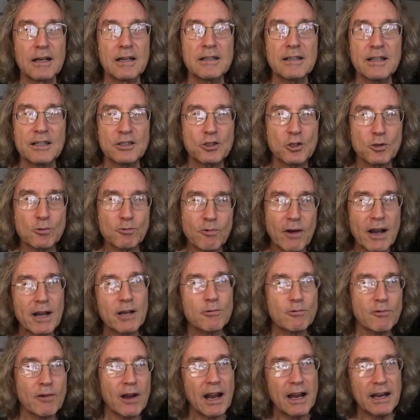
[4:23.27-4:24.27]
that
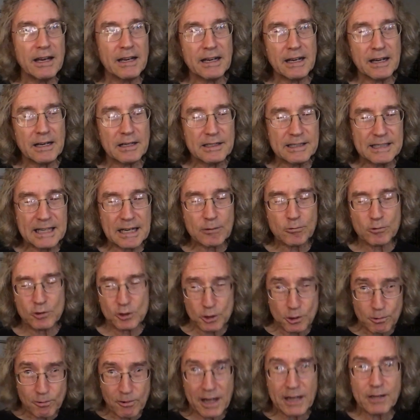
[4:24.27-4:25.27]
direct radiating
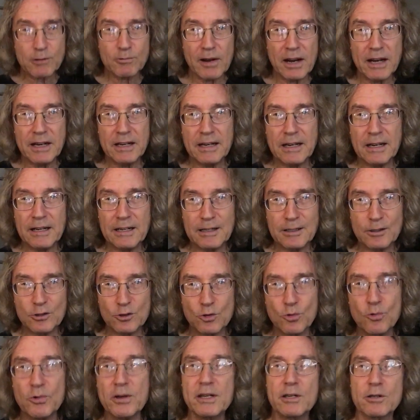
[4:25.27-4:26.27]

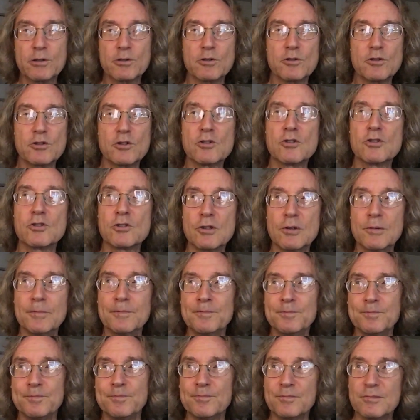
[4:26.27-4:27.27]
tweeters
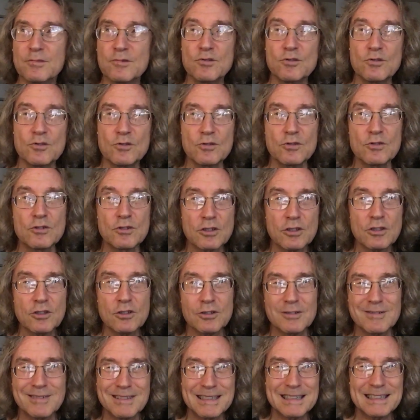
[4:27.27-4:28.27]

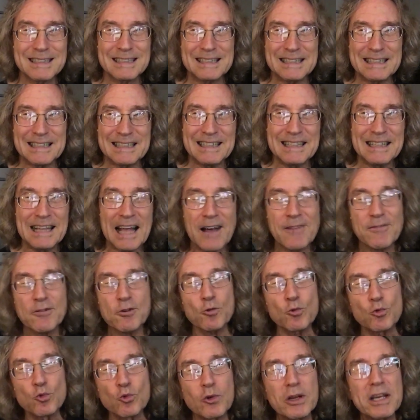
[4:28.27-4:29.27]
just
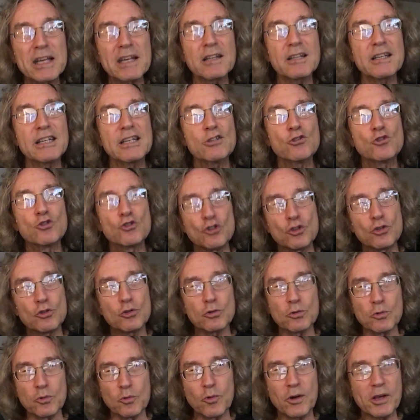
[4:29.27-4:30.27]
never really
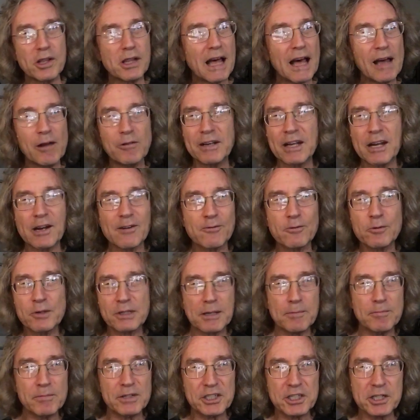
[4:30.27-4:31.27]
do. Whether, I don't care what
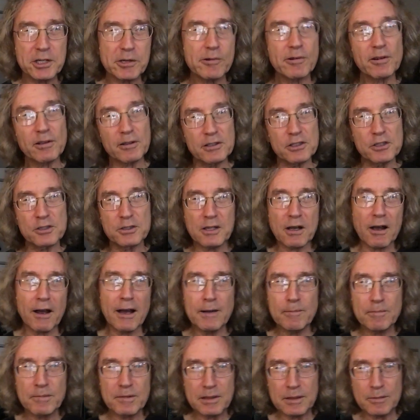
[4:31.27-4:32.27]
the material is,
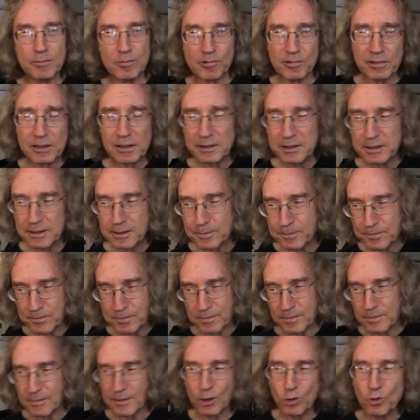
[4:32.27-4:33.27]
diamond,
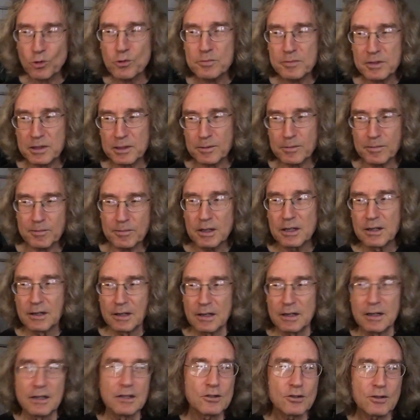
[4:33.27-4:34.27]
beryllium, aluminum,
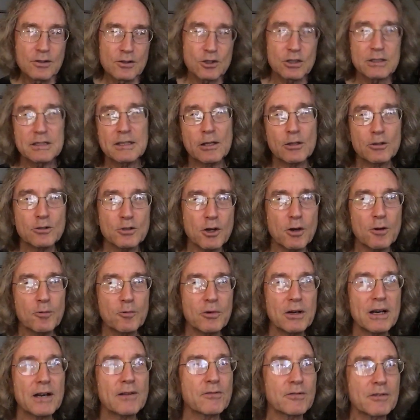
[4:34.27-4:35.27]
silk dome,
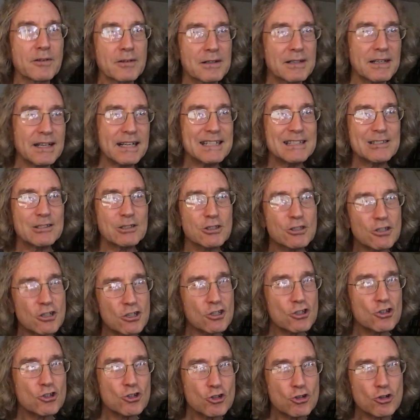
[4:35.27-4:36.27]
whatever, they
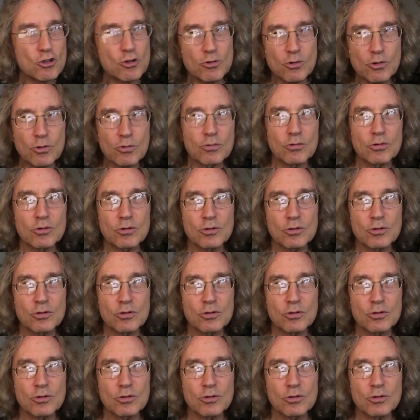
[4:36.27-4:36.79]
just don't